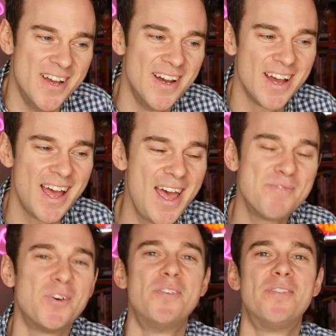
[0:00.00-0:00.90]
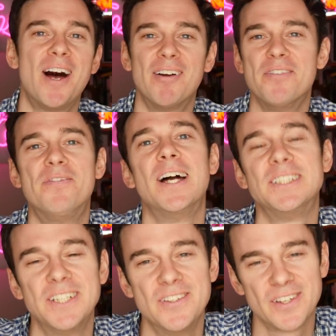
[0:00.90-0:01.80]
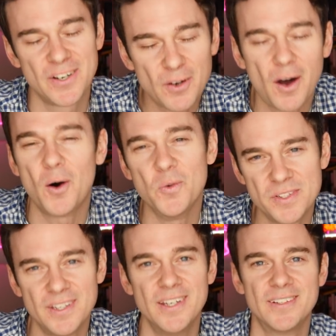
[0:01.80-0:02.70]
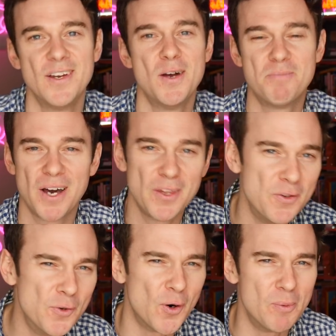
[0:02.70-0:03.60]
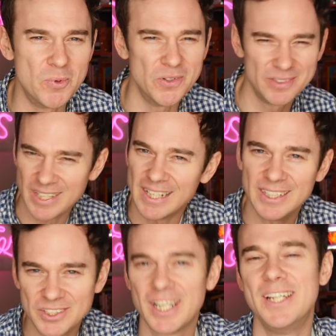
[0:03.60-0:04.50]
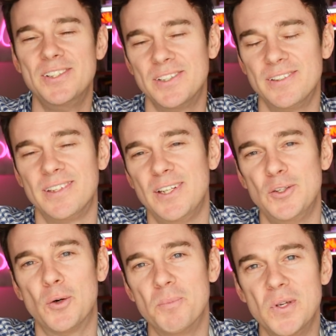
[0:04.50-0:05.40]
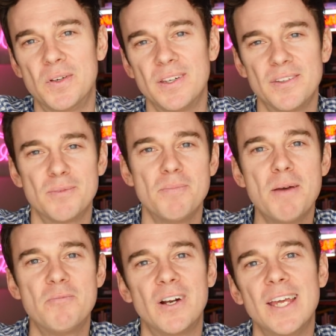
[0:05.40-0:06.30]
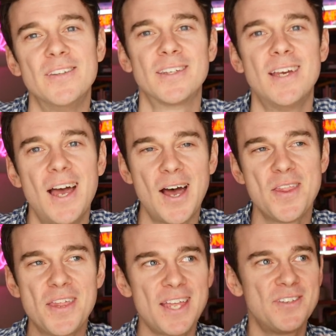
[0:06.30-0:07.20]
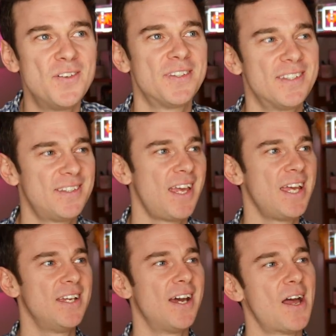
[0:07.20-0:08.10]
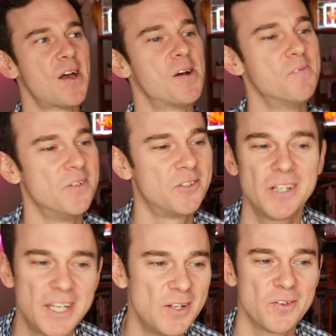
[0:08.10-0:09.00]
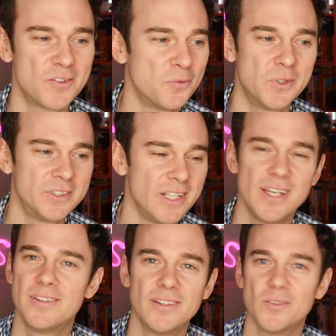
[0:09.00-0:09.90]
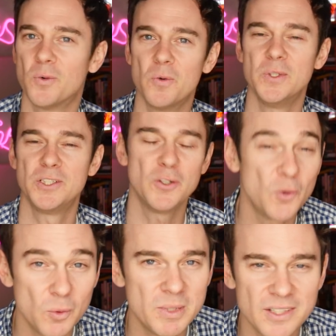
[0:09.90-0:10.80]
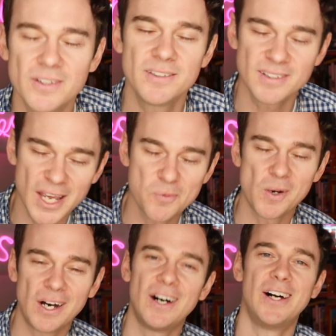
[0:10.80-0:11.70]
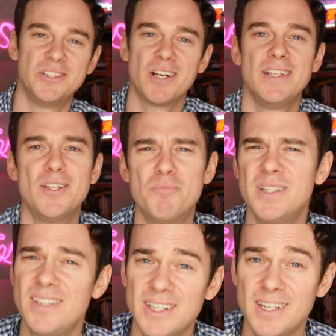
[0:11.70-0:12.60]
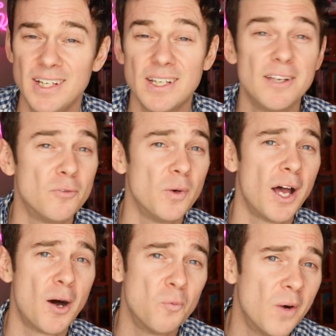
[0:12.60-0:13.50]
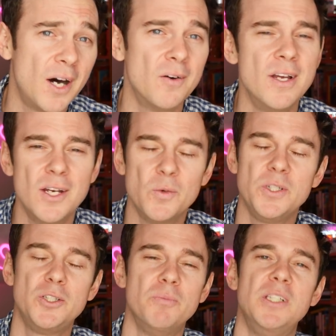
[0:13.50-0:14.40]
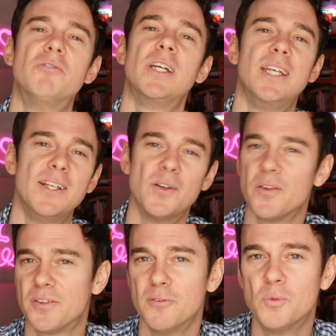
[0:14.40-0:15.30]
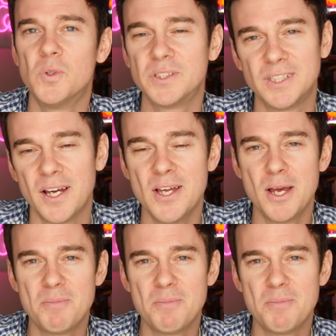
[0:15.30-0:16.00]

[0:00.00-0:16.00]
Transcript: Airborne viral infections are not altered by the normal daily changes in your mucous membranes. That's not to say drinking lots of water isn't what we should all be doing, staying well hydrated, particularly if we're unwell, we should be drinking lots of water.